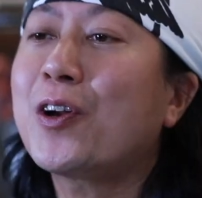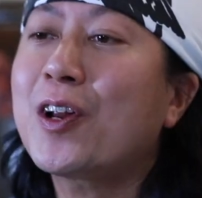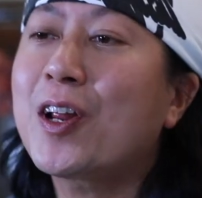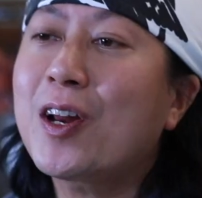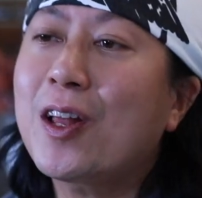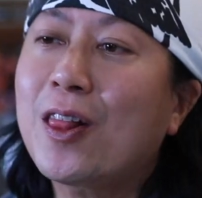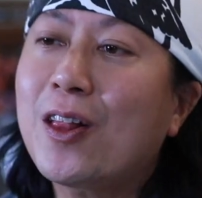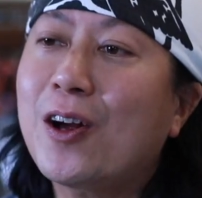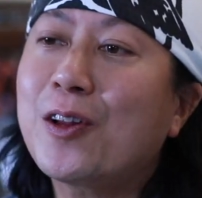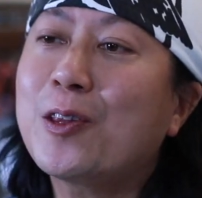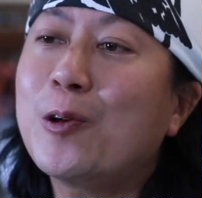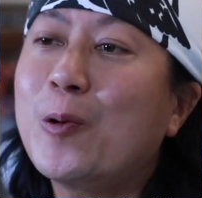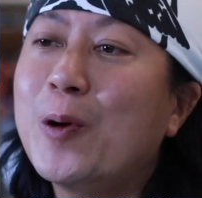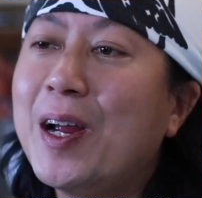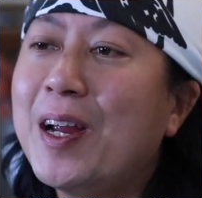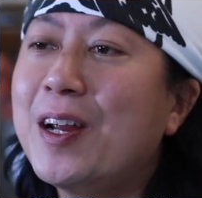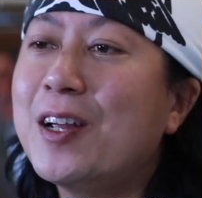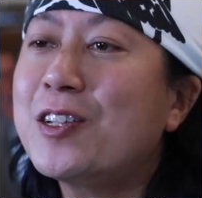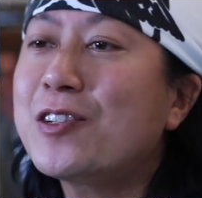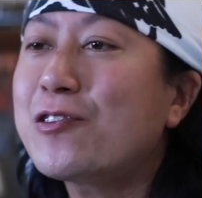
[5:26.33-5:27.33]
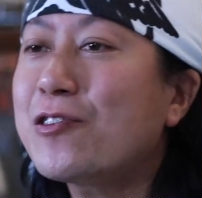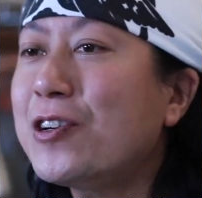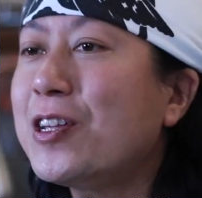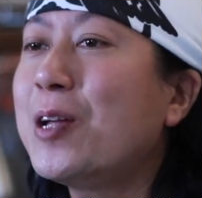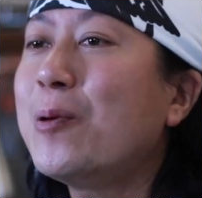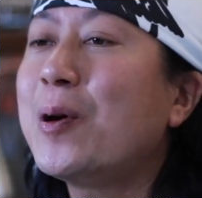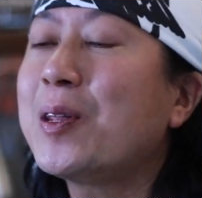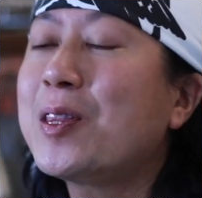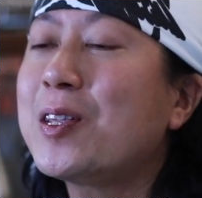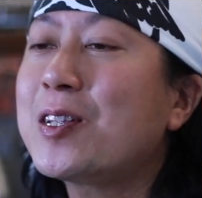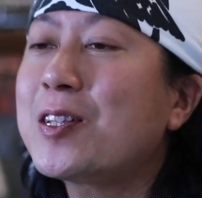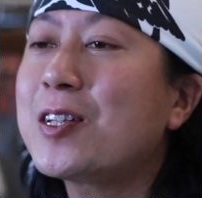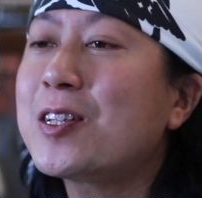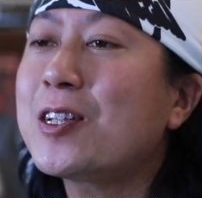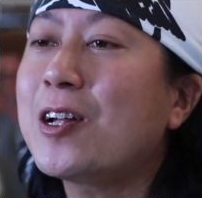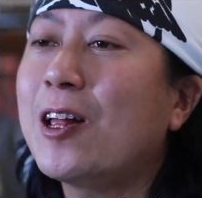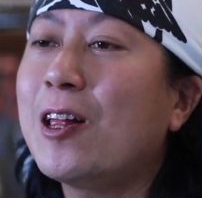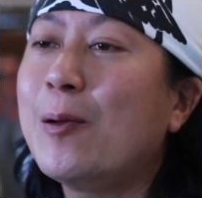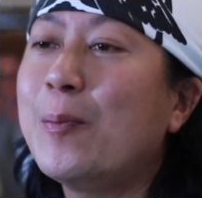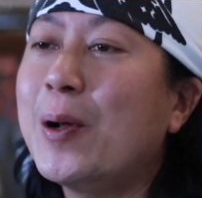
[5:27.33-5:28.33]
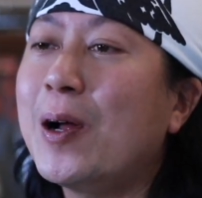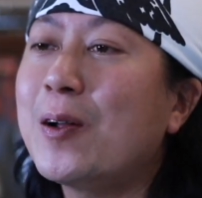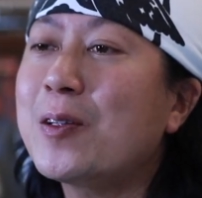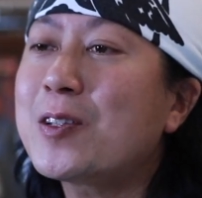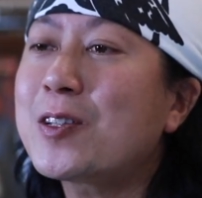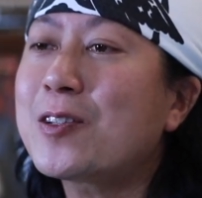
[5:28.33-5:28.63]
learning along the way is really what this is all about.